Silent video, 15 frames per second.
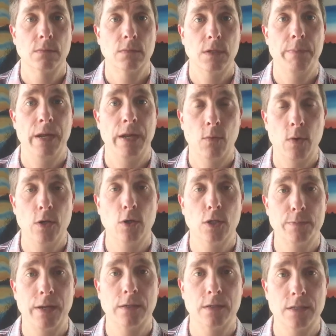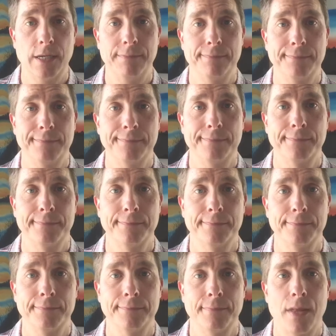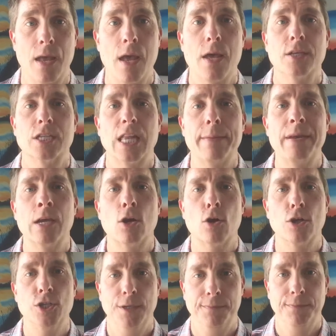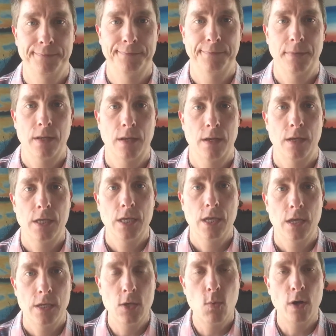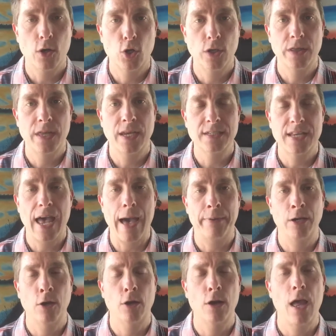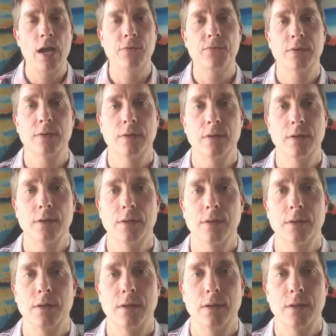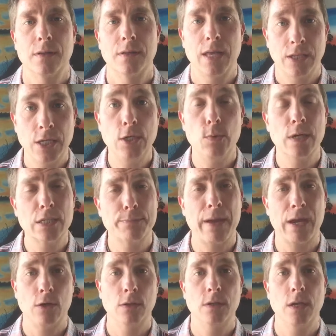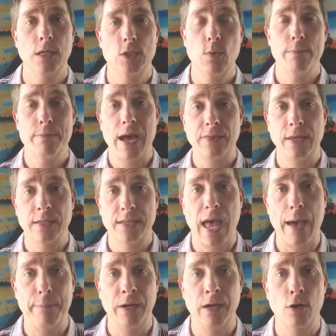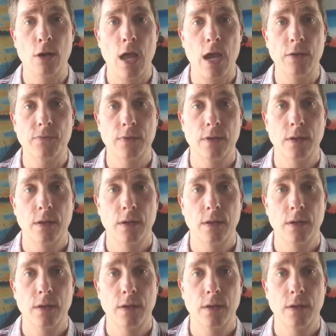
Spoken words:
Depending on what you expect to see. So let me encourage you. You want good things to happen in your life? Then you need to expect good things. You want bad things to happen in your life?